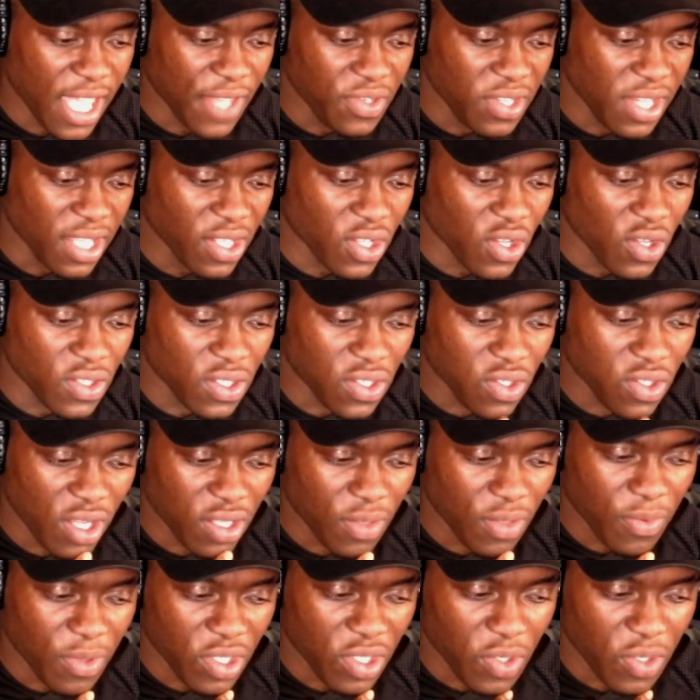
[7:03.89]
if she had
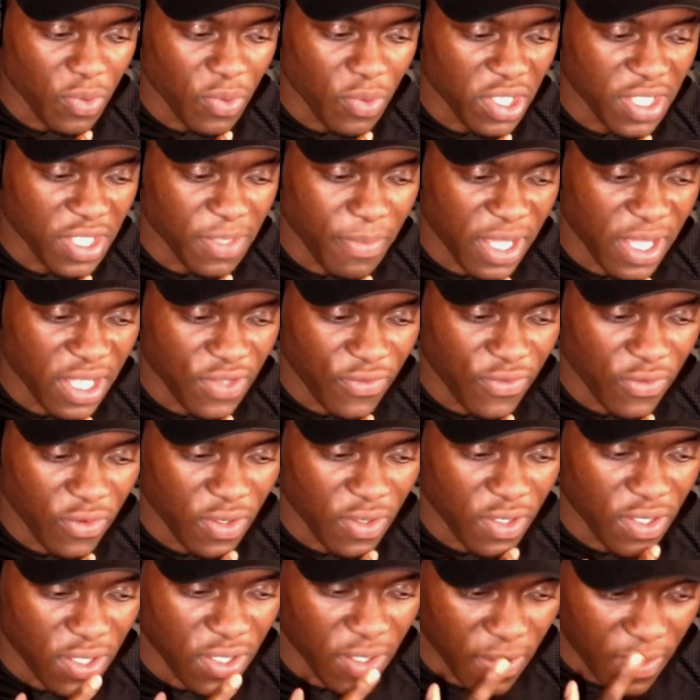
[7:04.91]
concentrated, but she would have smashed through
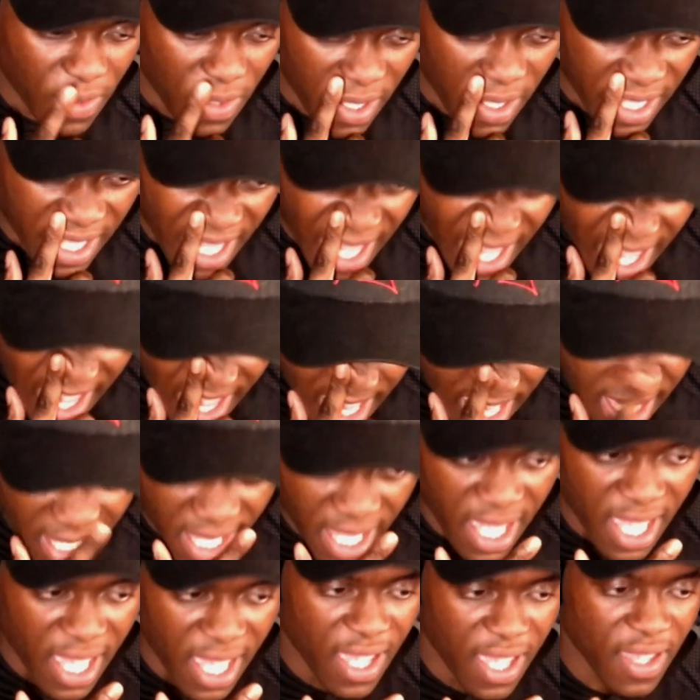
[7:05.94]
the. okay,
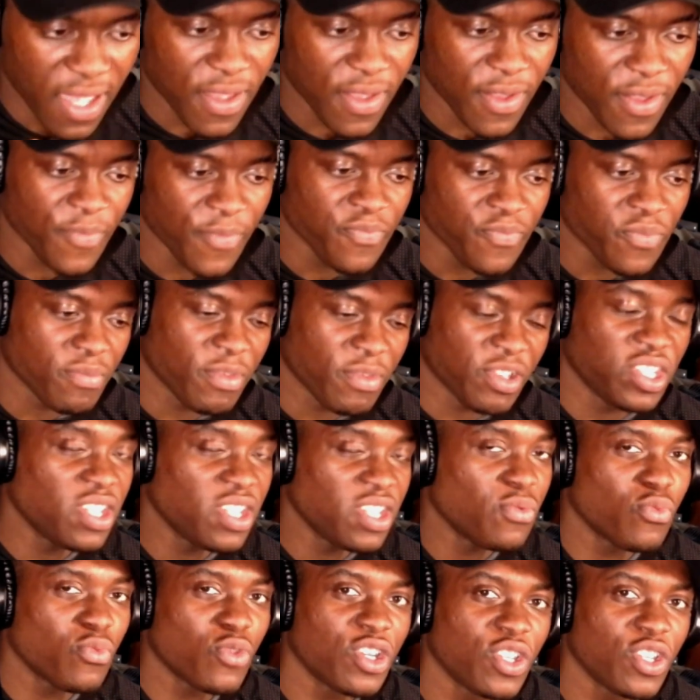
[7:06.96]
yeah, but she
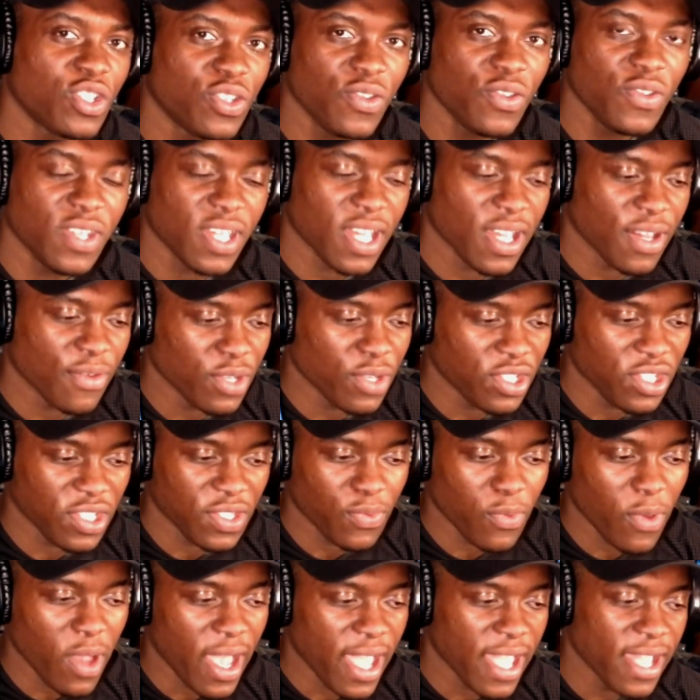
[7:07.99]
didn't want to do that, which is
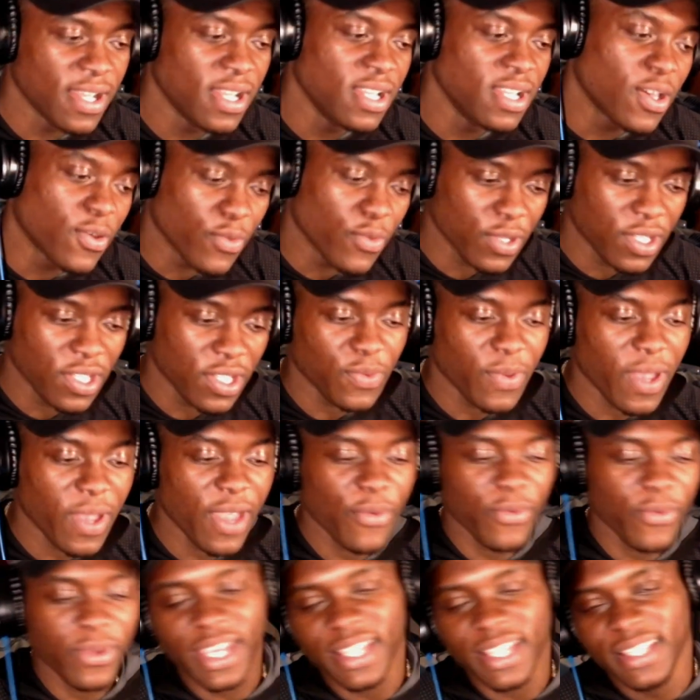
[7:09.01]
why, which is why
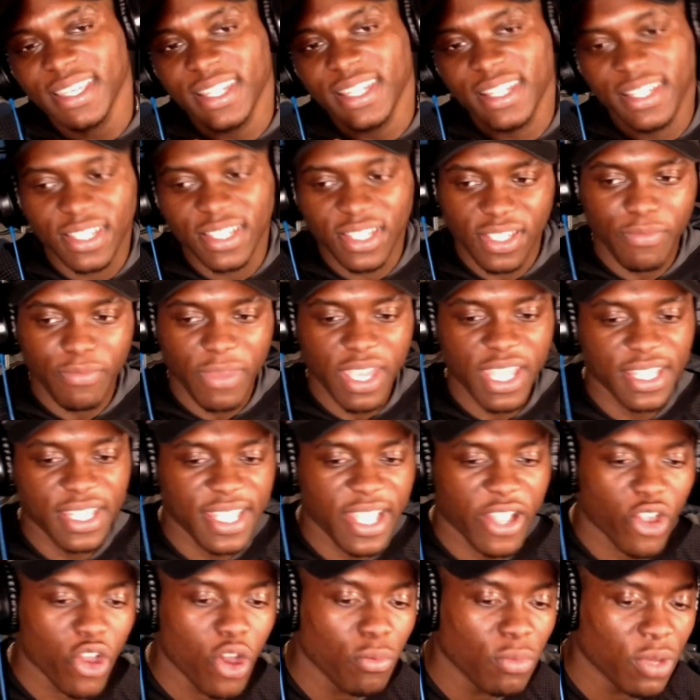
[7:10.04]
when I said she made
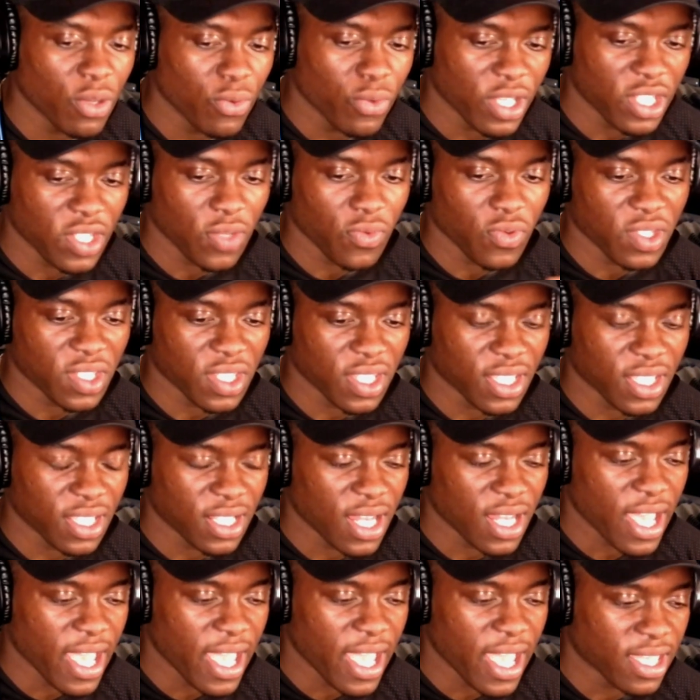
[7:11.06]
that comment where she was just
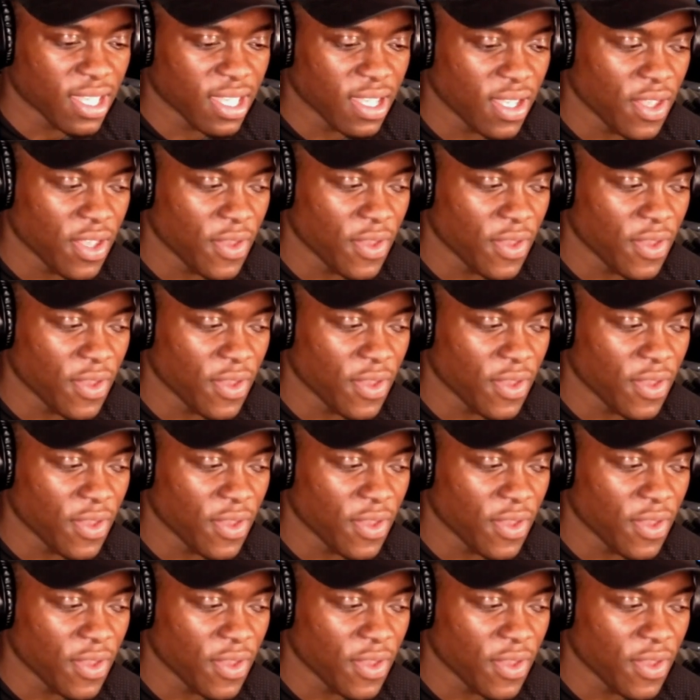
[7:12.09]
like,